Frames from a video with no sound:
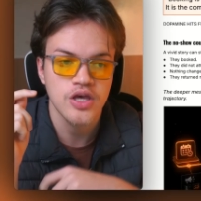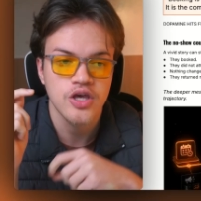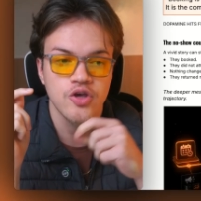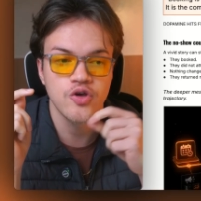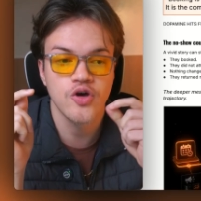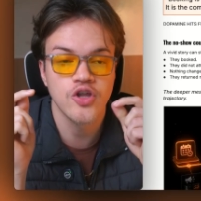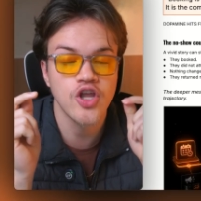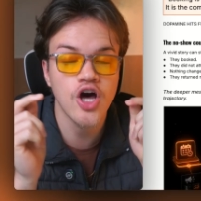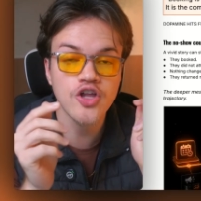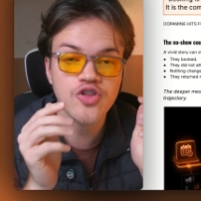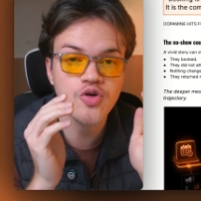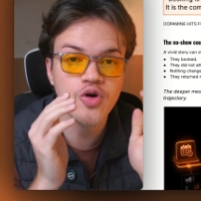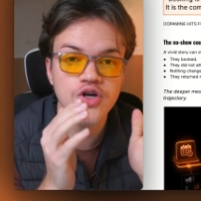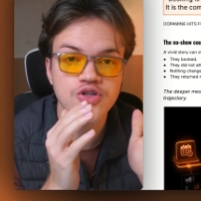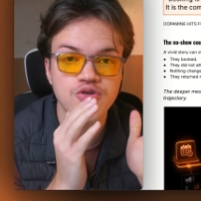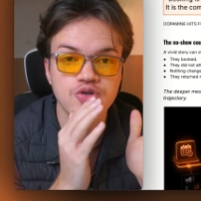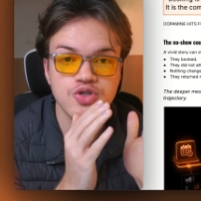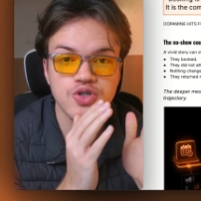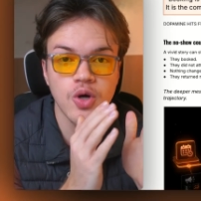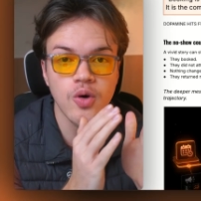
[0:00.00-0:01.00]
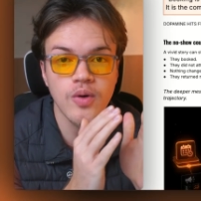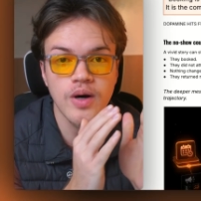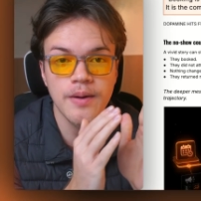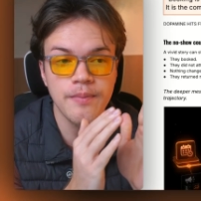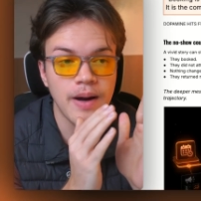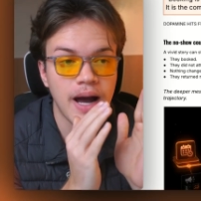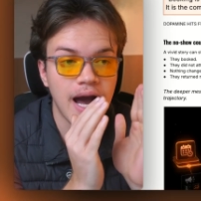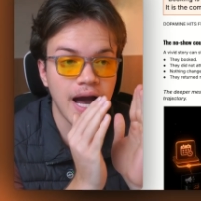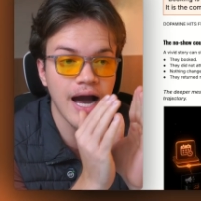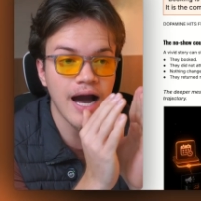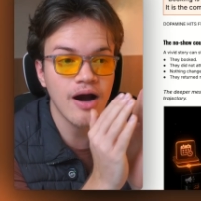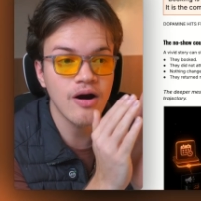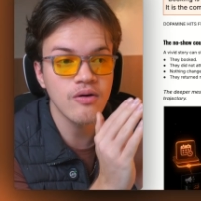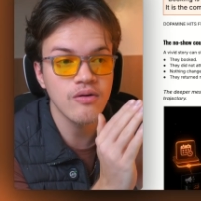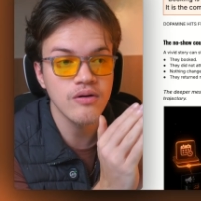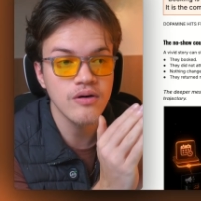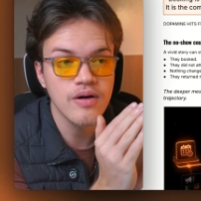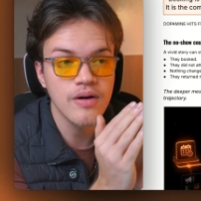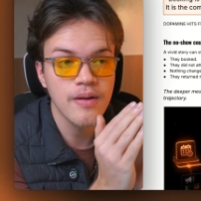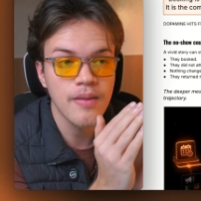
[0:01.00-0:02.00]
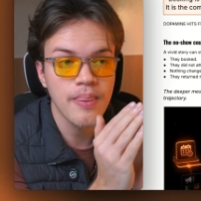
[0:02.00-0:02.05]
You're not going to show up how